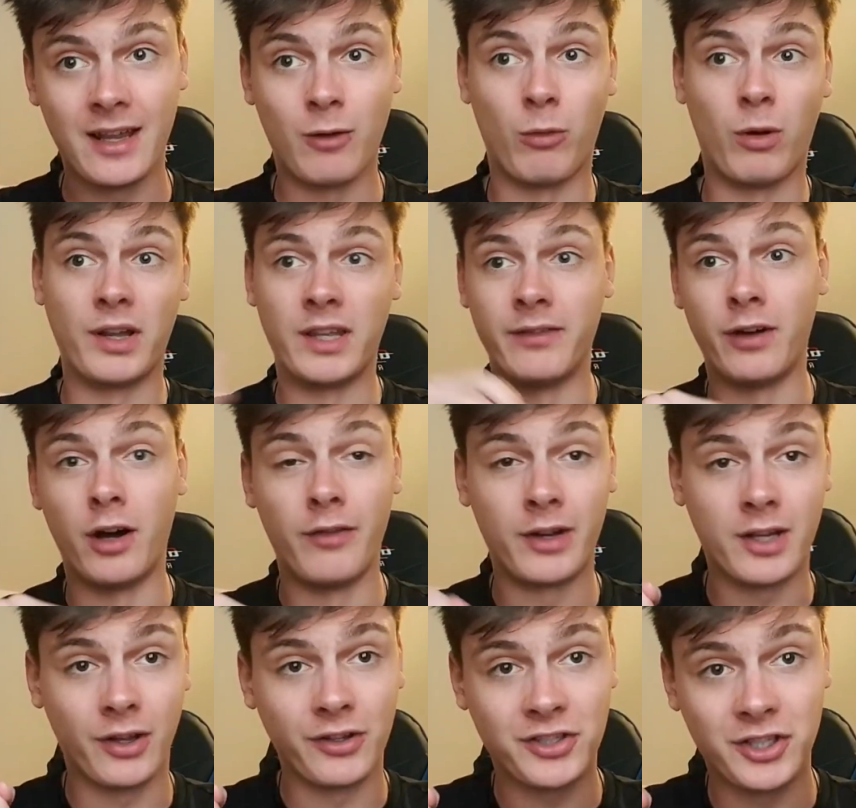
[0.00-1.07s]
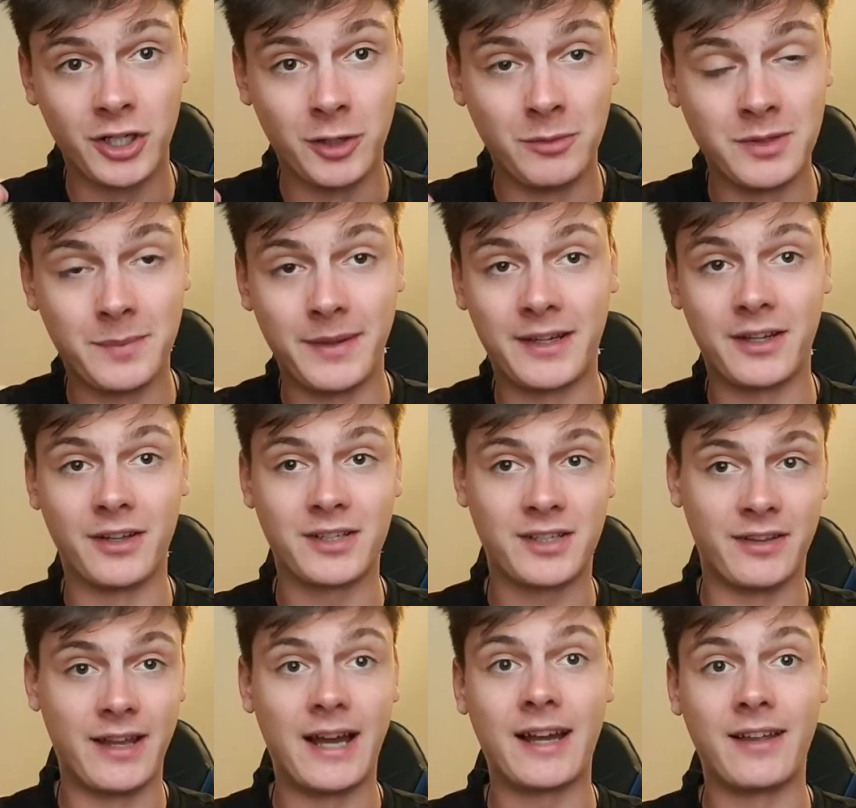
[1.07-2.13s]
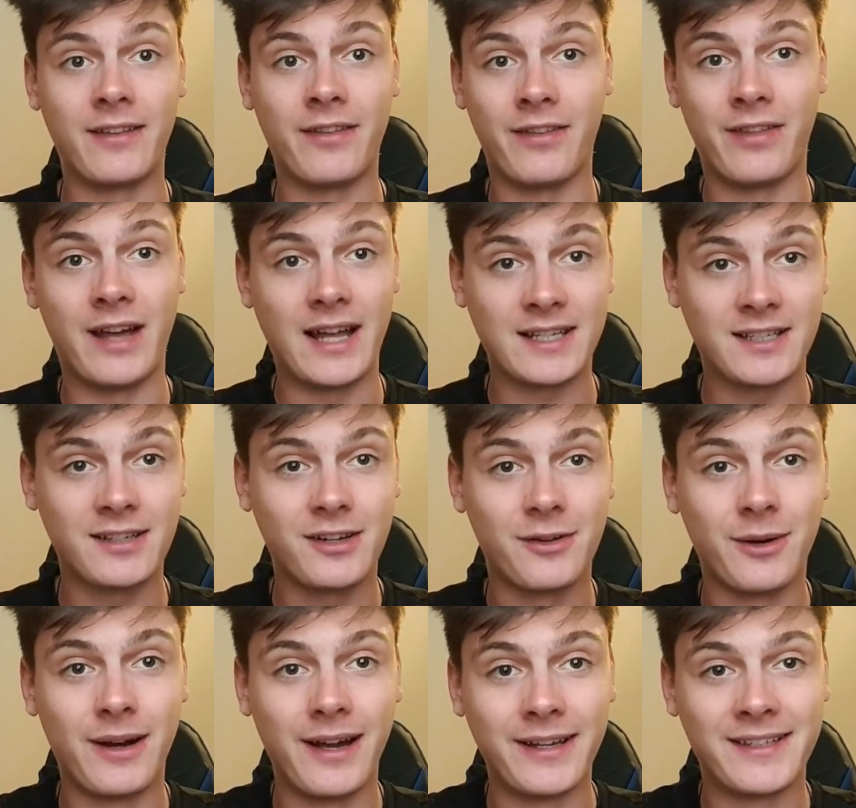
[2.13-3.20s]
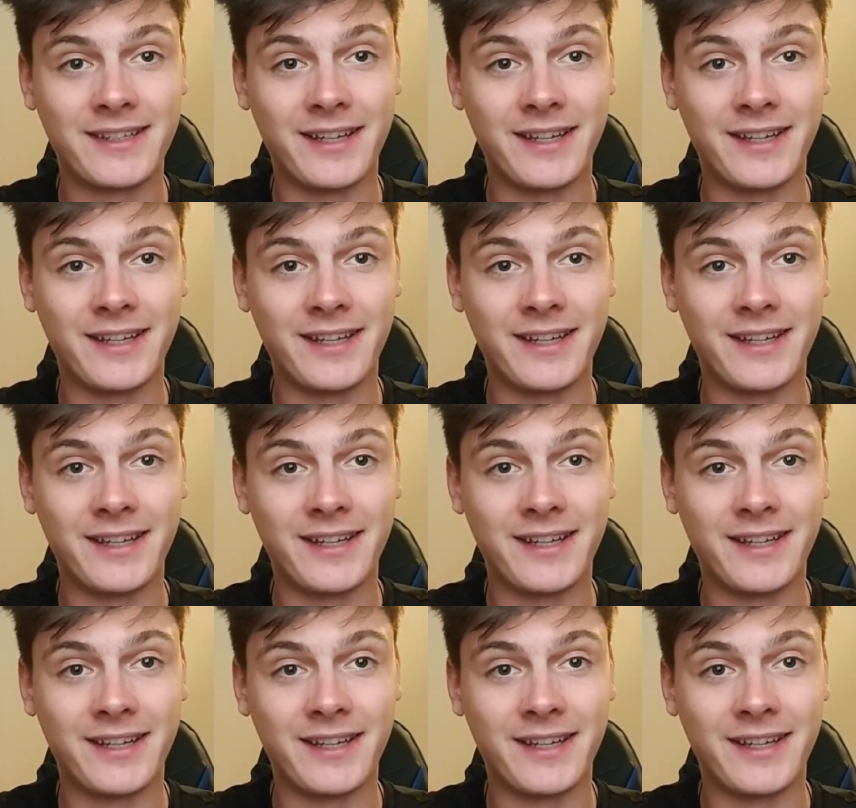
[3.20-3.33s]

what you've overconsumed, because that's quite